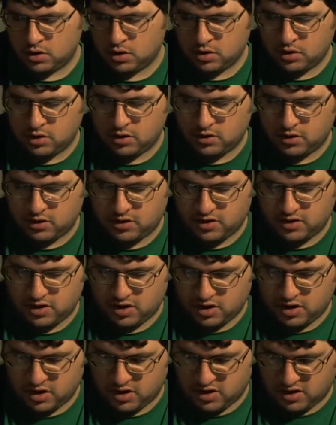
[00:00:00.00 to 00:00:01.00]
as you can
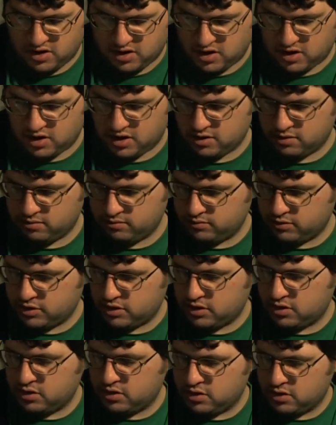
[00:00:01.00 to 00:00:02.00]
see, it's a
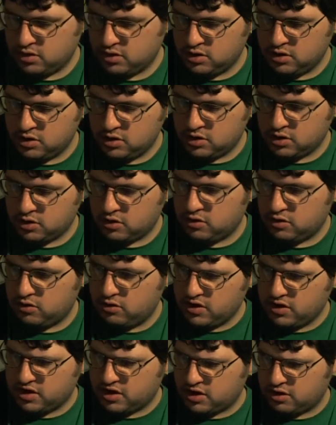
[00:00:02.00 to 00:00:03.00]

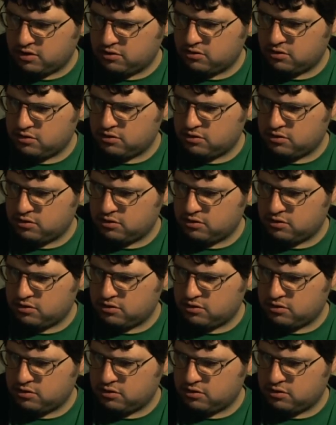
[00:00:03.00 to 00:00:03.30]
like a